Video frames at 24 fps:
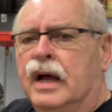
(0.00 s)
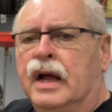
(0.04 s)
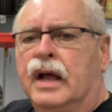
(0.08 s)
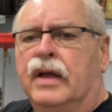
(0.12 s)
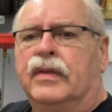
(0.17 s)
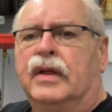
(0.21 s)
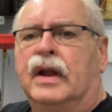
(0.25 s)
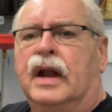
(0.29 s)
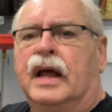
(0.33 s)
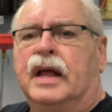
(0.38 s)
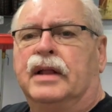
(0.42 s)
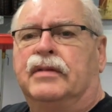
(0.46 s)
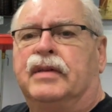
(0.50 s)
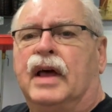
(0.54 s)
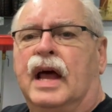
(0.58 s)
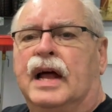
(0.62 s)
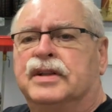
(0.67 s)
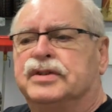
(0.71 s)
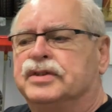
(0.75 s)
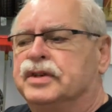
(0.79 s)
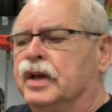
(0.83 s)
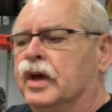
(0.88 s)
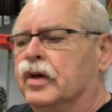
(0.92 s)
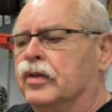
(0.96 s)
And then I
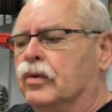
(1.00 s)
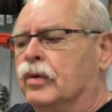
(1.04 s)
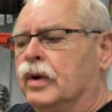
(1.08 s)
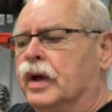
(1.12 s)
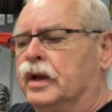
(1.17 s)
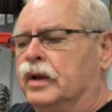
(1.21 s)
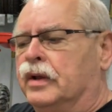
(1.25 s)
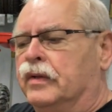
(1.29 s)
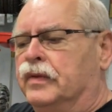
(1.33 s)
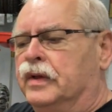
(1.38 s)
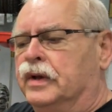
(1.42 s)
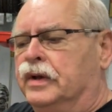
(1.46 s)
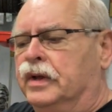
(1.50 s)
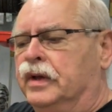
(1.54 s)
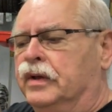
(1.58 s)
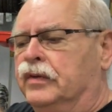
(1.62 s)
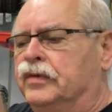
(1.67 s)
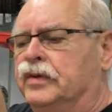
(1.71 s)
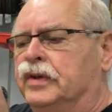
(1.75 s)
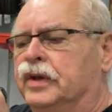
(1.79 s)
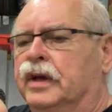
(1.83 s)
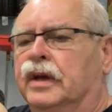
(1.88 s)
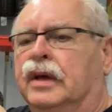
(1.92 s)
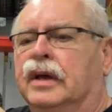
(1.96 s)
attach the other end of the
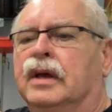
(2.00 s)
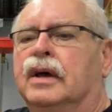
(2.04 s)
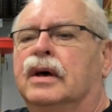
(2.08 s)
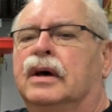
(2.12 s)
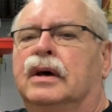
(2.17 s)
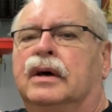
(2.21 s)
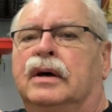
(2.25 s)
DC